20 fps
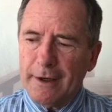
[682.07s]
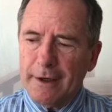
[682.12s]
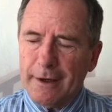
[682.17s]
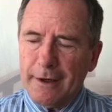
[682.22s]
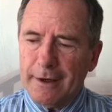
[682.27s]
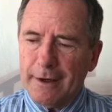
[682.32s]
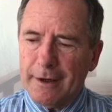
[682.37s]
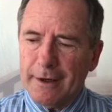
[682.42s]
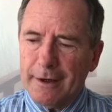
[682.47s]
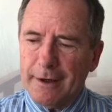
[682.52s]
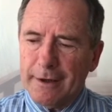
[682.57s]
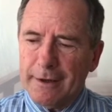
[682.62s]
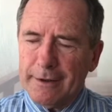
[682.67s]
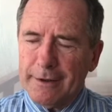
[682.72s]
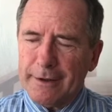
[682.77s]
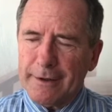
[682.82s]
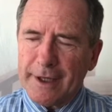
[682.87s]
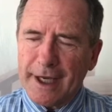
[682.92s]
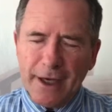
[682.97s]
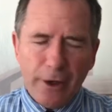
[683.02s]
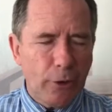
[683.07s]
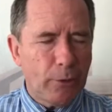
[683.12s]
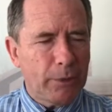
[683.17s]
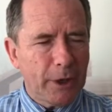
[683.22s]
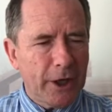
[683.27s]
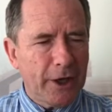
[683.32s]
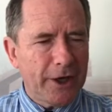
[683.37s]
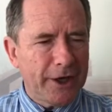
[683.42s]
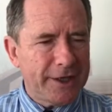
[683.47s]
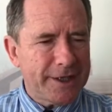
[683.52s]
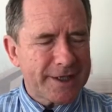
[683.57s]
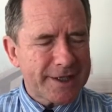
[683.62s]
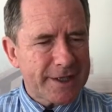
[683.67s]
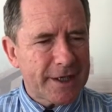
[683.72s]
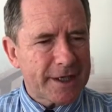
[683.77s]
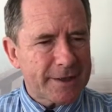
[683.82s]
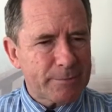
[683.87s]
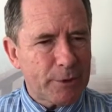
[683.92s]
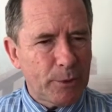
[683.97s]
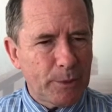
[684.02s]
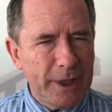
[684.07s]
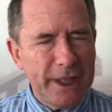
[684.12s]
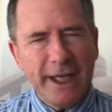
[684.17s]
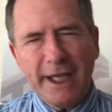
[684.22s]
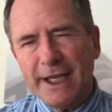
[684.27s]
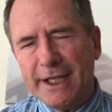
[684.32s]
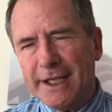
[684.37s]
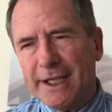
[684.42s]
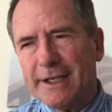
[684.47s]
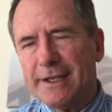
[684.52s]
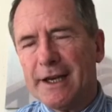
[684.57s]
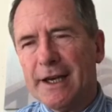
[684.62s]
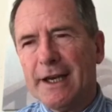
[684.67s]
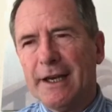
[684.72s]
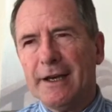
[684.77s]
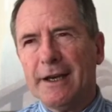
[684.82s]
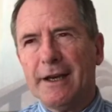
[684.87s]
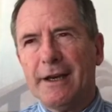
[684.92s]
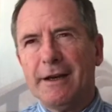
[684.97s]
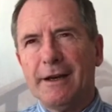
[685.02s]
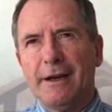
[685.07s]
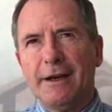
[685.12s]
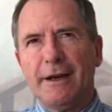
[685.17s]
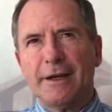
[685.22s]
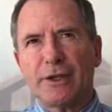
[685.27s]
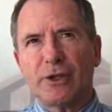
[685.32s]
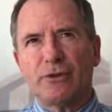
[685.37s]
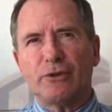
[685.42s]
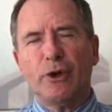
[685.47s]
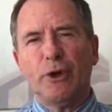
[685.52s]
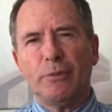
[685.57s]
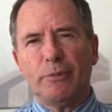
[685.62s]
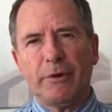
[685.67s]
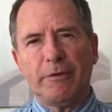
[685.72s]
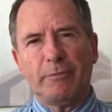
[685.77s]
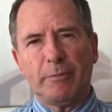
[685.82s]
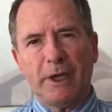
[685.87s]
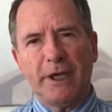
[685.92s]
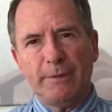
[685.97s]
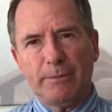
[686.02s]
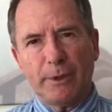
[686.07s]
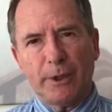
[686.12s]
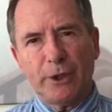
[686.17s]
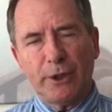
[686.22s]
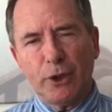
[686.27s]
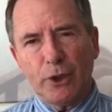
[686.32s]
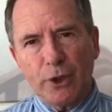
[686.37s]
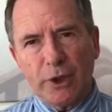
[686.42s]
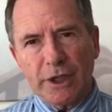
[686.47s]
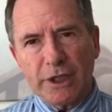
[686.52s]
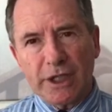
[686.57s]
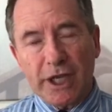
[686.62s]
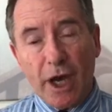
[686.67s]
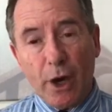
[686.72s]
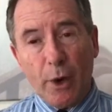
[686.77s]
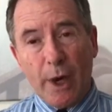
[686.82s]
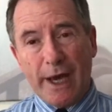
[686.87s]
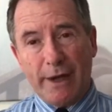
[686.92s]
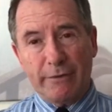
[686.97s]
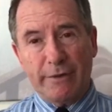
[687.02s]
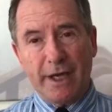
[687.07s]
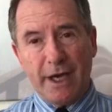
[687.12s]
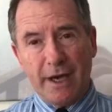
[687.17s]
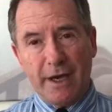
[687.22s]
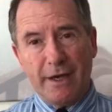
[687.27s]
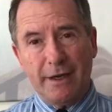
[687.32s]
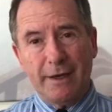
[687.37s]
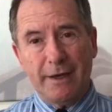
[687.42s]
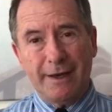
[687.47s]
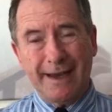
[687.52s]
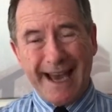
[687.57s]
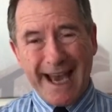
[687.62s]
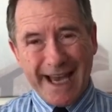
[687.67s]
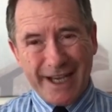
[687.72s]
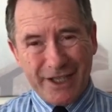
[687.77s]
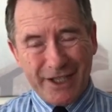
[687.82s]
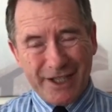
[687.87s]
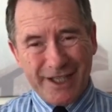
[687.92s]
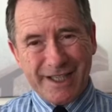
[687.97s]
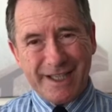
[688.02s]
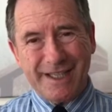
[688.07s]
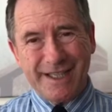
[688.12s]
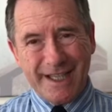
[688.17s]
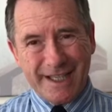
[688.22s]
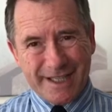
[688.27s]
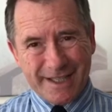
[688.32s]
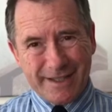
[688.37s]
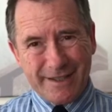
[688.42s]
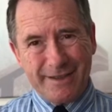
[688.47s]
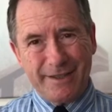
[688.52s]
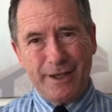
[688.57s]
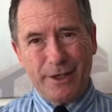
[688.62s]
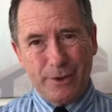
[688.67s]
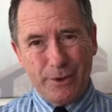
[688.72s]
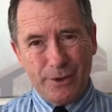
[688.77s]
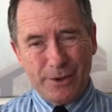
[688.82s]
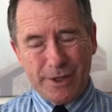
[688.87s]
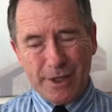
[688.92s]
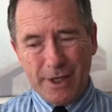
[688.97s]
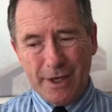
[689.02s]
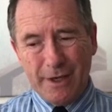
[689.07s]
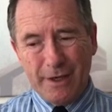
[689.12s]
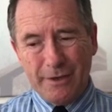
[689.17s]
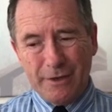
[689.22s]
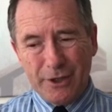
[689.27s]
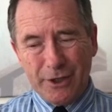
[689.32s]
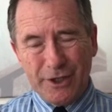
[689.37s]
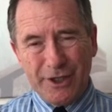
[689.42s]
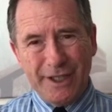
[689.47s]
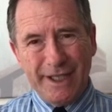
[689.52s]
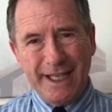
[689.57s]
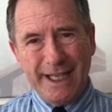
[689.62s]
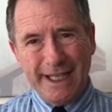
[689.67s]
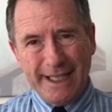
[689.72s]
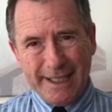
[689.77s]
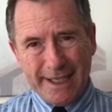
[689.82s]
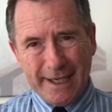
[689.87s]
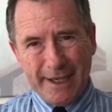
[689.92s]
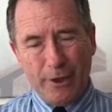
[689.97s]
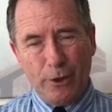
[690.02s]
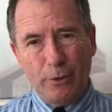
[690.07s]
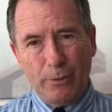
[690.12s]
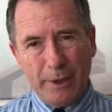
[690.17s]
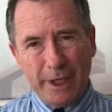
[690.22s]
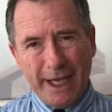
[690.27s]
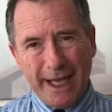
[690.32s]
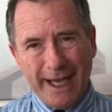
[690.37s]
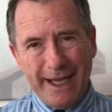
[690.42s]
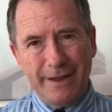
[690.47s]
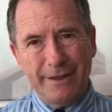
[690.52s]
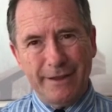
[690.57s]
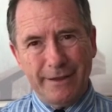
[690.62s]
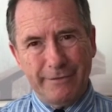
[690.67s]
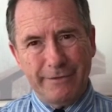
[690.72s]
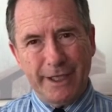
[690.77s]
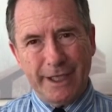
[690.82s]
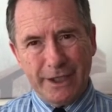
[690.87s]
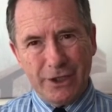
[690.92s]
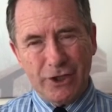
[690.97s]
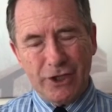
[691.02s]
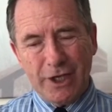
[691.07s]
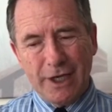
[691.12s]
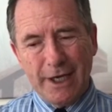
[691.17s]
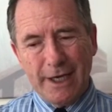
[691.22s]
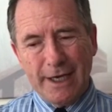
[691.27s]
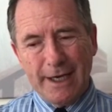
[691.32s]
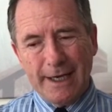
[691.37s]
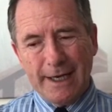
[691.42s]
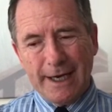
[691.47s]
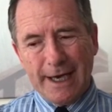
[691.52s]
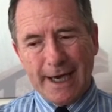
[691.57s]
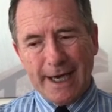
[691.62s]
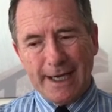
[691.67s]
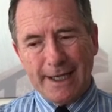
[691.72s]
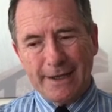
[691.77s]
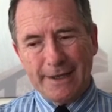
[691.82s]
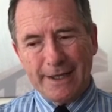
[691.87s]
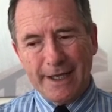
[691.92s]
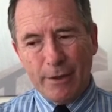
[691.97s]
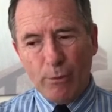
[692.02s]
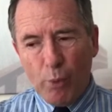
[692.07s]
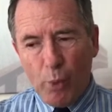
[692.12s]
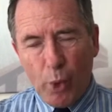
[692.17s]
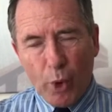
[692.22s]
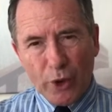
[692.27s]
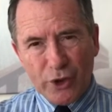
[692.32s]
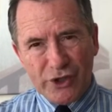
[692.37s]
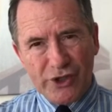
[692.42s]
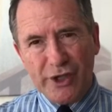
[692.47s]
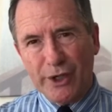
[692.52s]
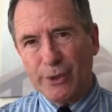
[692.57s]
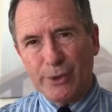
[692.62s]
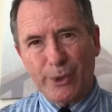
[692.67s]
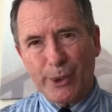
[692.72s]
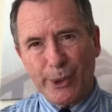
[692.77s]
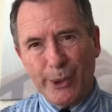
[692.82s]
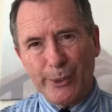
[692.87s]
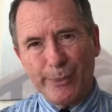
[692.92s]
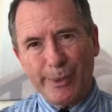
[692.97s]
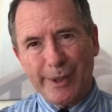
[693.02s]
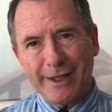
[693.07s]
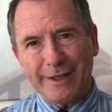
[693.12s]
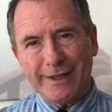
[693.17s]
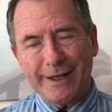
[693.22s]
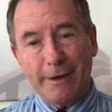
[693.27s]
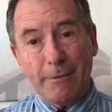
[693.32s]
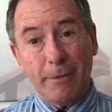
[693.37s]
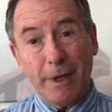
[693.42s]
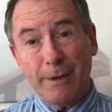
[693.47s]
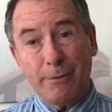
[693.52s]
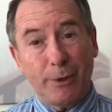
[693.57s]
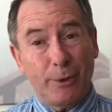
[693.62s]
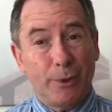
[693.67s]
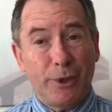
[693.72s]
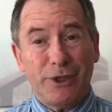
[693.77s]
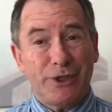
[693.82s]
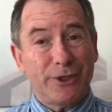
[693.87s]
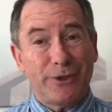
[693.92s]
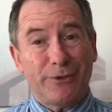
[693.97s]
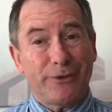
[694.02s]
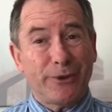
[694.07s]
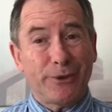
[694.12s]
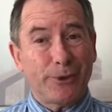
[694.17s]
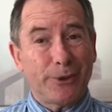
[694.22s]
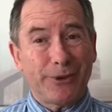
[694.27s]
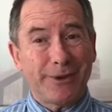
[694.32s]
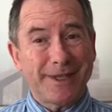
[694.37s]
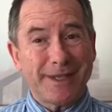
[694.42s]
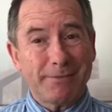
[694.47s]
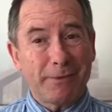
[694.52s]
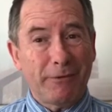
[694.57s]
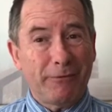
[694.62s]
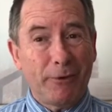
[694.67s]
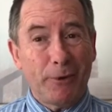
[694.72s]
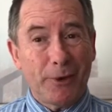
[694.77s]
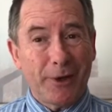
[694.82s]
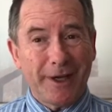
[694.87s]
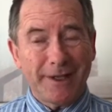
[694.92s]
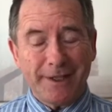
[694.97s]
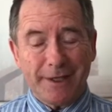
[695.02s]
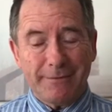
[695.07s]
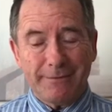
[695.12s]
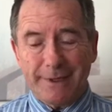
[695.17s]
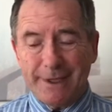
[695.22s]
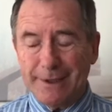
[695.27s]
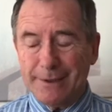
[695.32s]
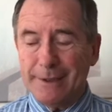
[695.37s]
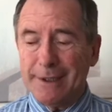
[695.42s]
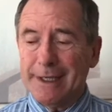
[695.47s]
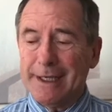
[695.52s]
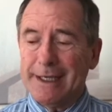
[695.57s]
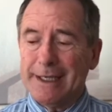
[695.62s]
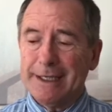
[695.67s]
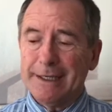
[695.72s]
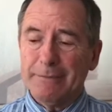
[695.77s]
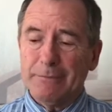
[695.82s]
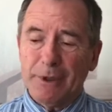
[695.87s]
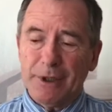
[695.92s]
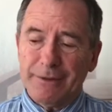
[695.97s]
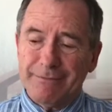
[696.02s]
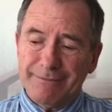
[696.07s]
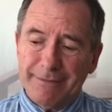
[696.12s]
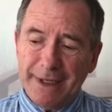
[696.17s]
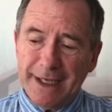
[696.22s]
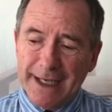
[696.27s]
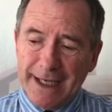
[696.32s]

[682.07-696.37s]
uh, not a helpline as such, but we needed a group of people who can go out there and assist those that need help in the village. And there was no group. Now, maybe we should have thought of this before, I don't know. But